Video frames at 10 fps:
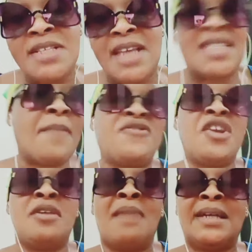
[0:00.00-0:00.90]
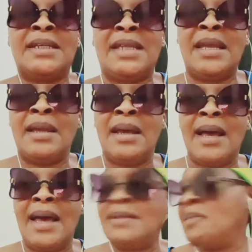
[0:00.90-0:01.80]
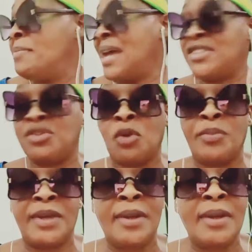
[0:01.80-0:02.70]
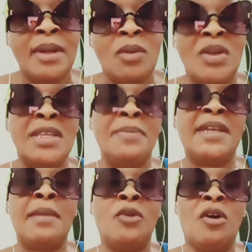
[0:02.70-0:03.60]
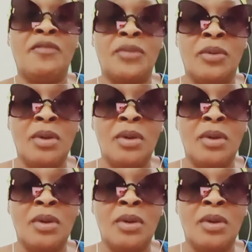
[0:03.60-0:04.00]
except Chei Makinde and maybe Ajimobi when they became governor.